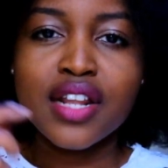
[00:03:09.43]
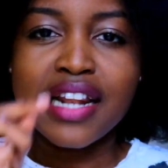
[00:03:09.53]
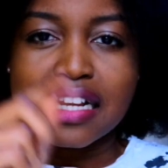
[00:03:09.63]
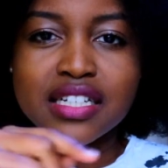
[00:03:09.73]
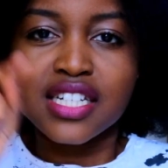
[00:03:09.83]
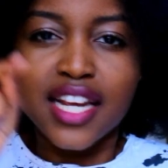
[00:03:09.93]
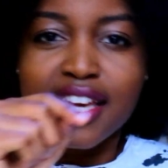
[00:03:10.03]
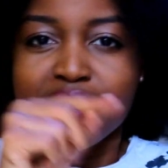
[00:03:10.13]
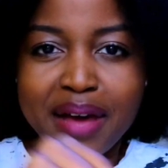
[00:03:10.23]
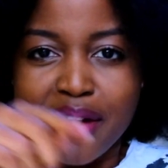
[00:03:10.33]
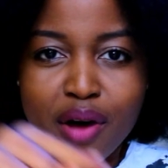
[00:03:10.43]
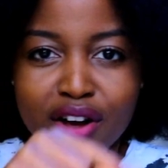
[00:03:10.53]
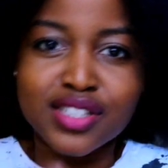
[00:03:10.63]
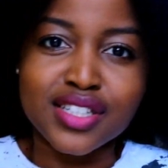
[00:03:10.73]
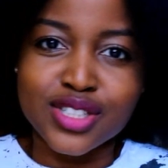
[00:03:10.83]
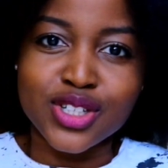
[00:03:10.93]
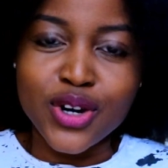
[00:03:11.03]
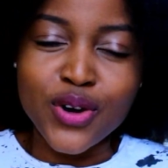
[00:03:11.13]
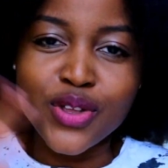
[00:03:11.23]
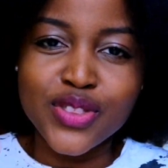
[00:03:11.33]
like ticking my boxes, you
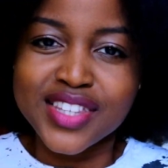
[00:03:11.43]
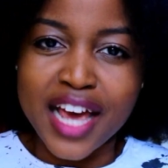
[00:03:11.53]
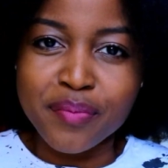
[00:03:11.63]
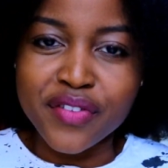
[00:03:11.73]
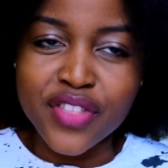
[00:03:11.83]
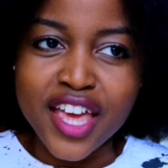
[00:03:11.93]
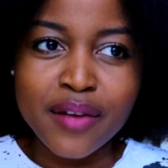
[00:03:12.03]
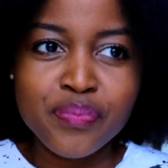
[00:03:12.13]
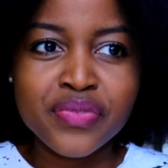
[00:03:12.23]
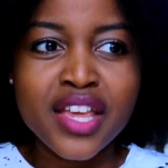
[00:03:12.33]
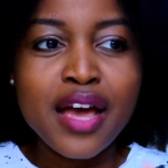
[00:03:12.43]
know, type of thing.